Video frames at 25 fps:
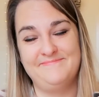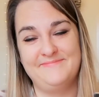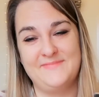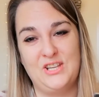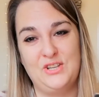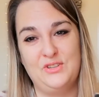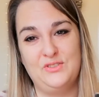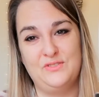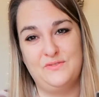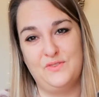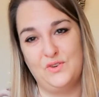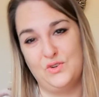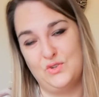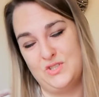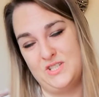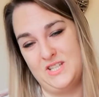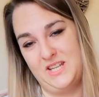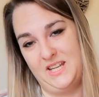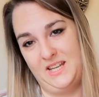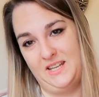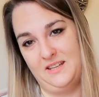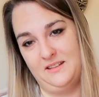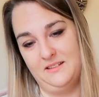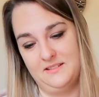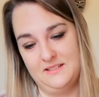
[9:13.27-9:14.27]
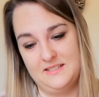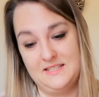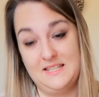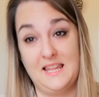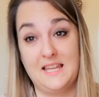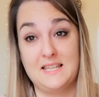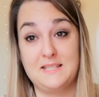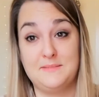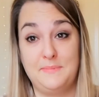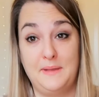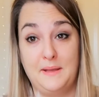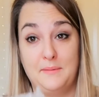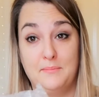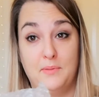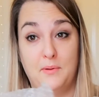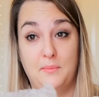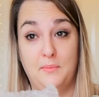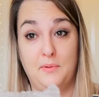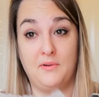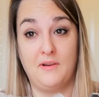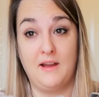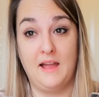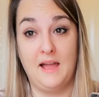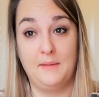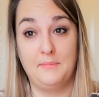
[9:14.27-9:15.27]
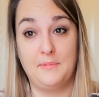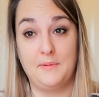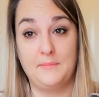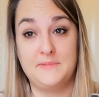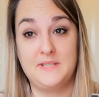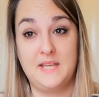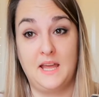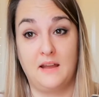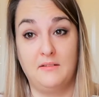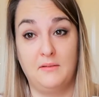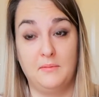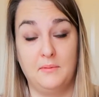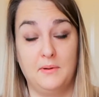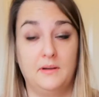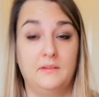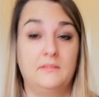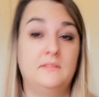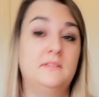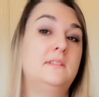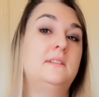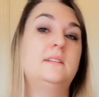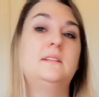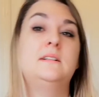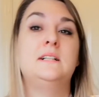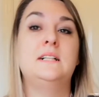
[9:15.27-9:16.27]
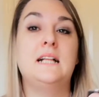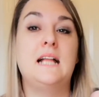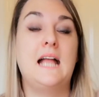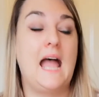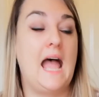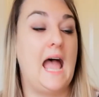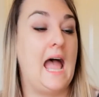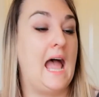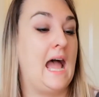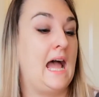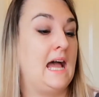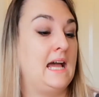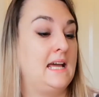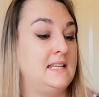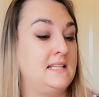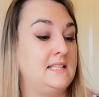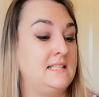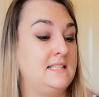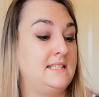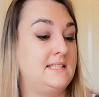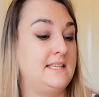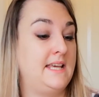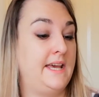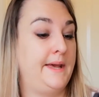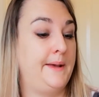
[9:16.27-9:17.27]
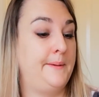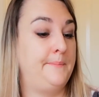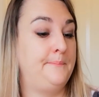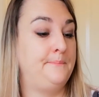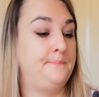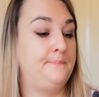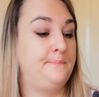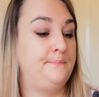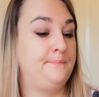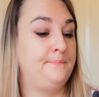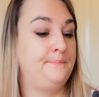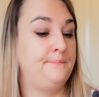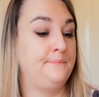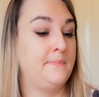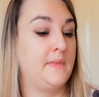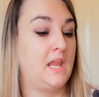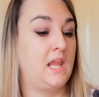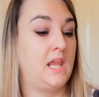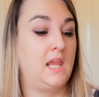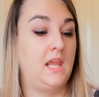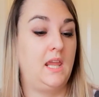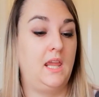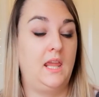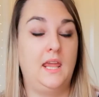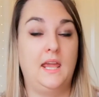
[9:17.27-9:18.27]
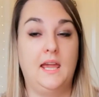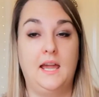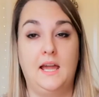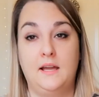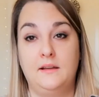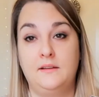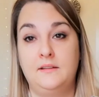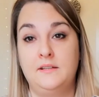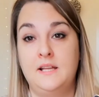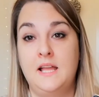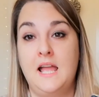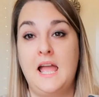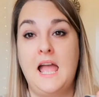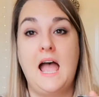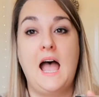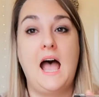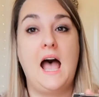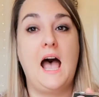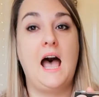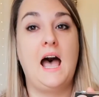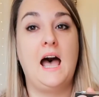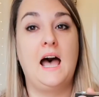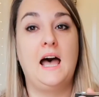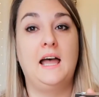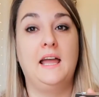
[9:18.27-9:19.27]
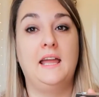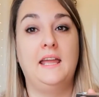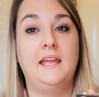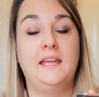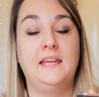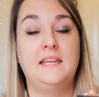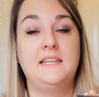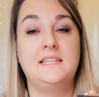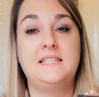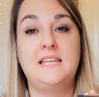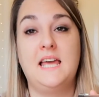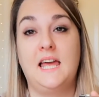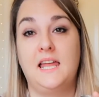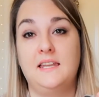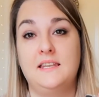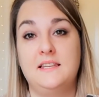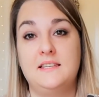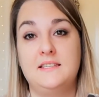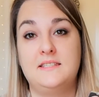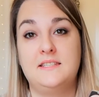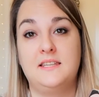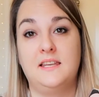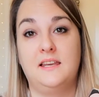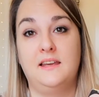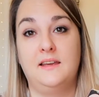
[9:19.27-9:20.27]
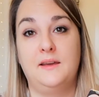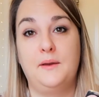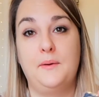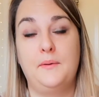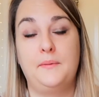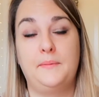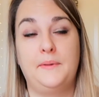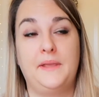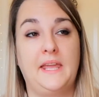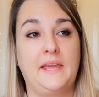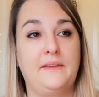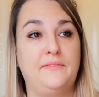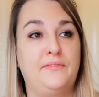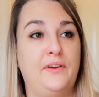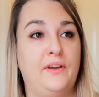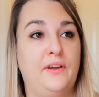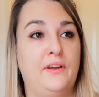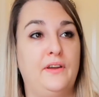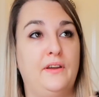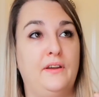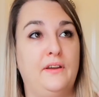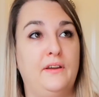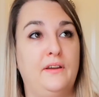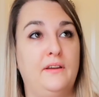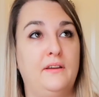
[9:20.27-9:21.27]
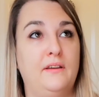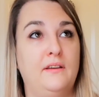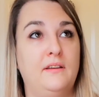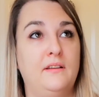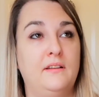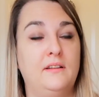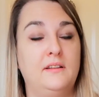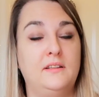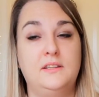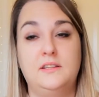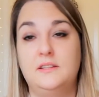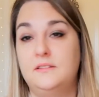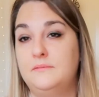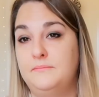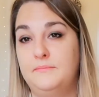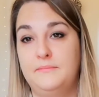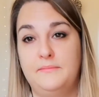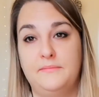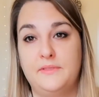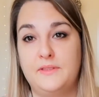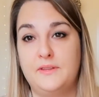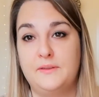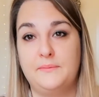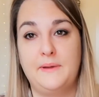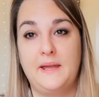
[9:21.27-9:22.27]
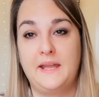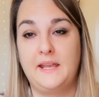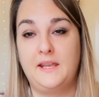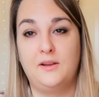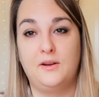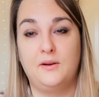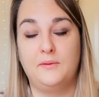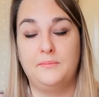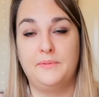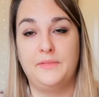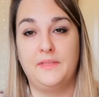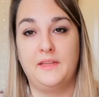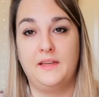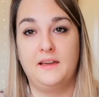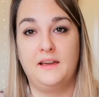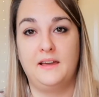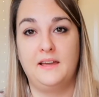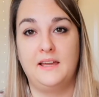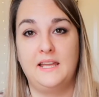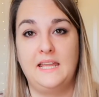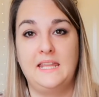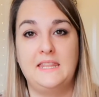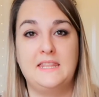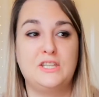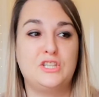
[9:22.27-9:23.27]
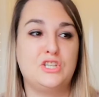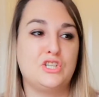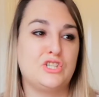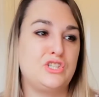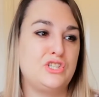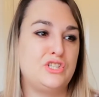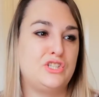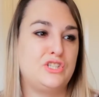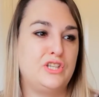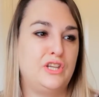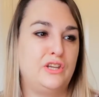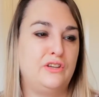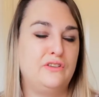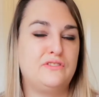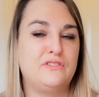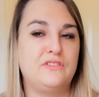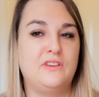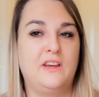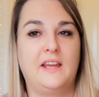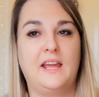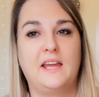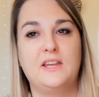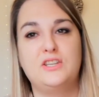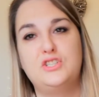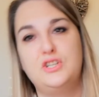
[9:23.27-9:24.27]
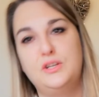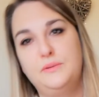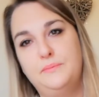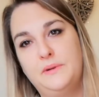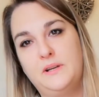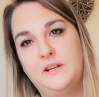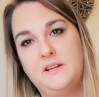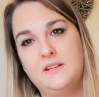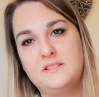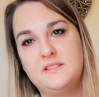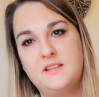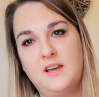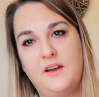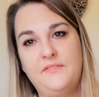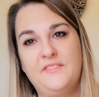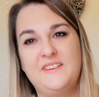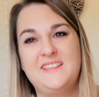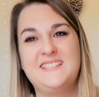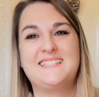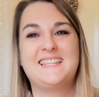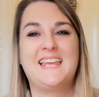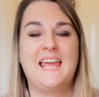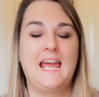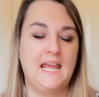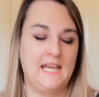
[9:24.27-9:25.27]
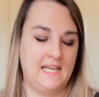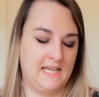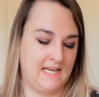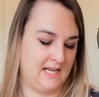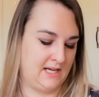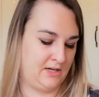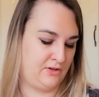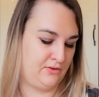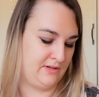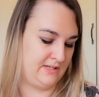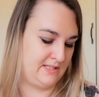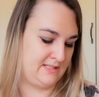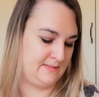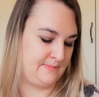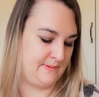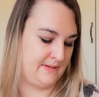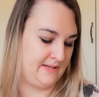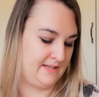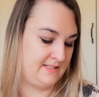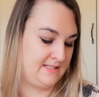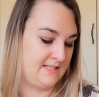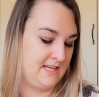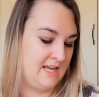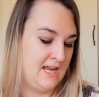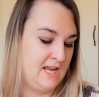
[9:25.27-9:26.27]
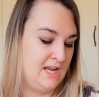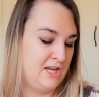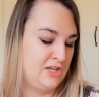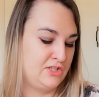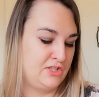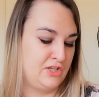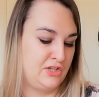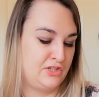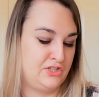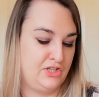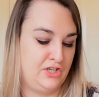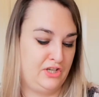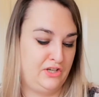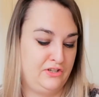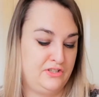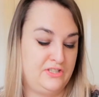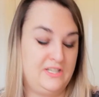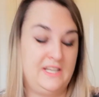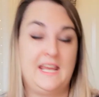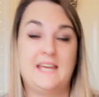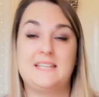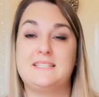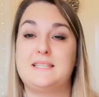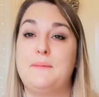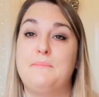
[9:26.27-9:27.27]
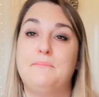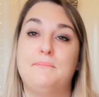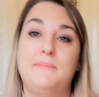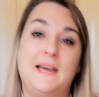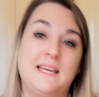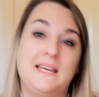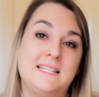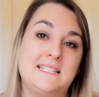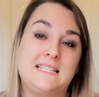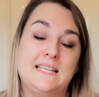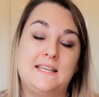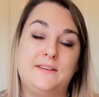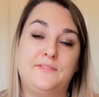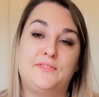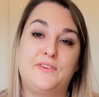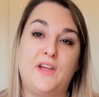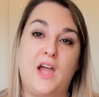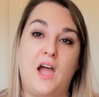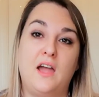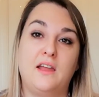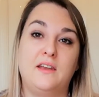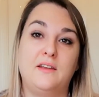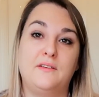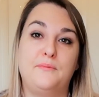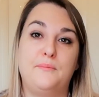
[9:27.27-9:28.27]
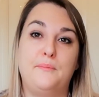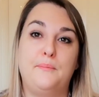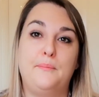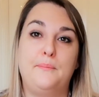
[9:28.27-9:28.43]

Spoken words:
who's 14, so that's me and bubble wrap, I'm terrible. And yeah, I tend to give her the makeup that either doesn't suit, so I get duplicates off. It's getting near Christmas, so she usually gets a massive kind of